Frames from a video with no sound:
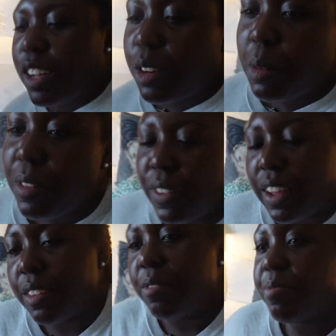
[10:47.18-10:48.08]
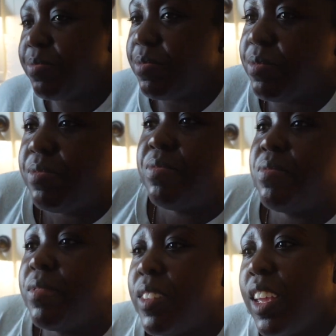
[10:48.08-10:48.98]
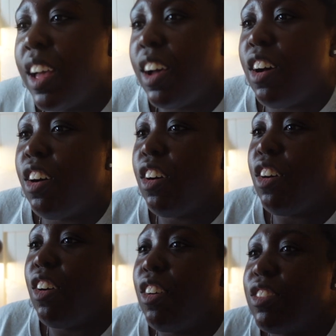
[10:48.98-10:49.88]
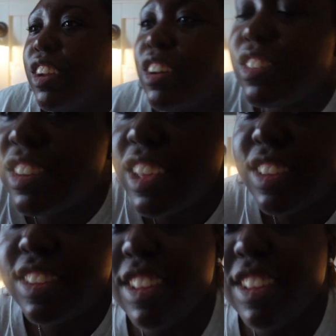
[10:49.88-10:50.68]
It'll be fun. Oh, no, this